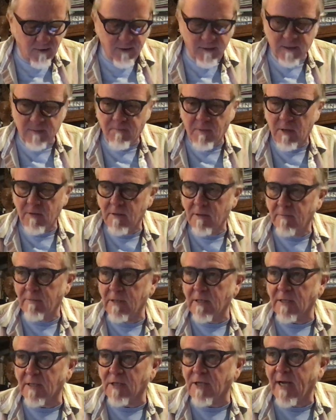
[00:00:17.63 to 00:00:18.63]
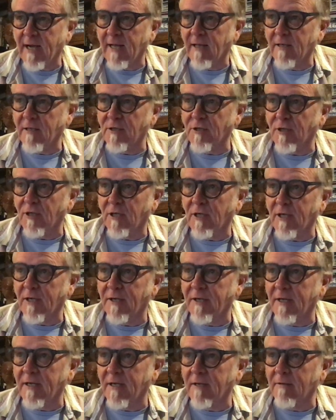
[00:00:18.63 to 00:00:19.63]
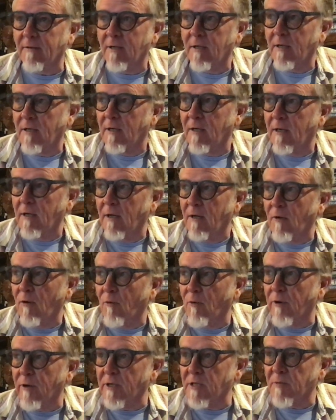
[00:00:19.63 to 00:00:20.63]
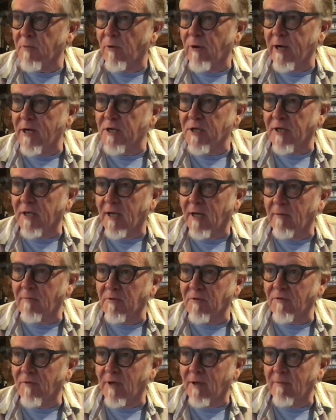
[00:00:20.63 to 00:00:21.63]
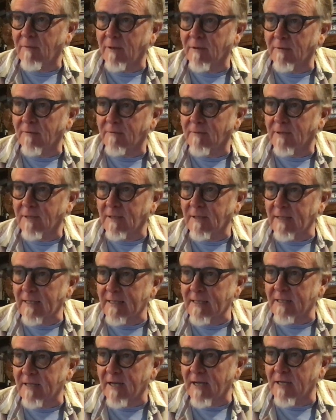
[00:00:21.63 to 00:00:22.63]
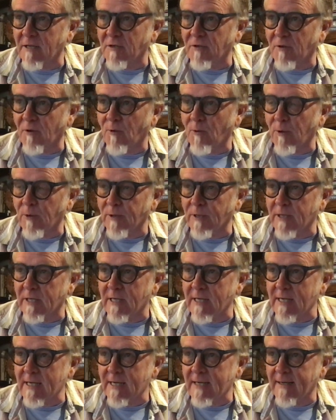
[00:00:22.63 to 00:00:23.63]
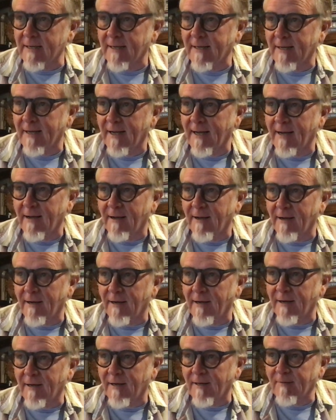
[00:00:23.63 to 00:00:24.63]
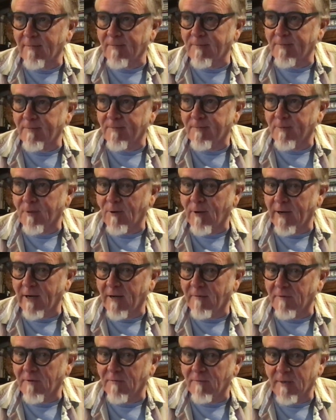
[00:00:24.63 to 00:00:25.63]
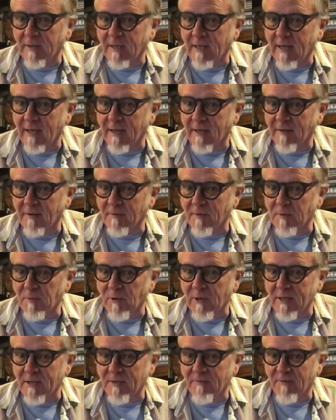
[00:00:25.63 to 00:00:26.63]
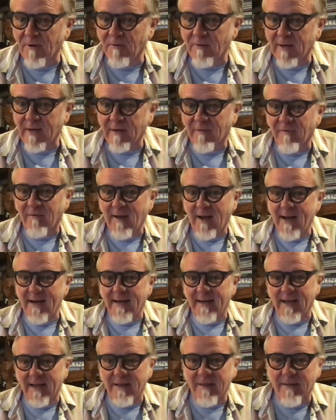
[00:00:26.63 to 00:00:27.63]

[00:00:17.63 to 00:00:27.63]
This poem is a challenge on where inspiration comes from. And in these days of quarantine, quite often we take inspiration where we can find it, I